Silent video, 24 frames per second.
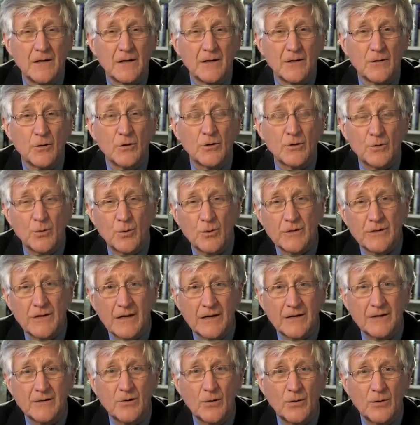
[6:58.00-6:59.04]
look toward
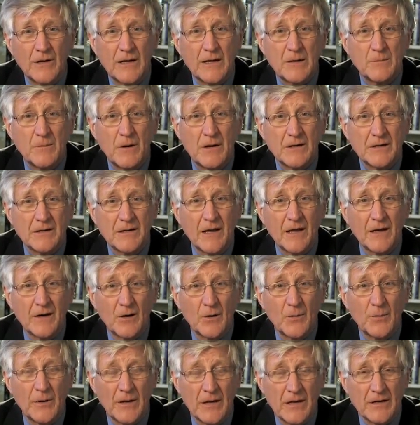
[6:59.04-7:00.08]
that donate button on
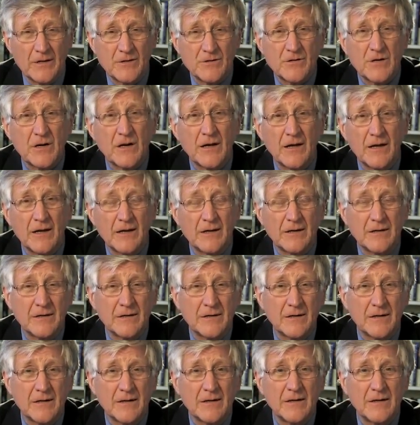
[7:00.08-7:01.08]
our page and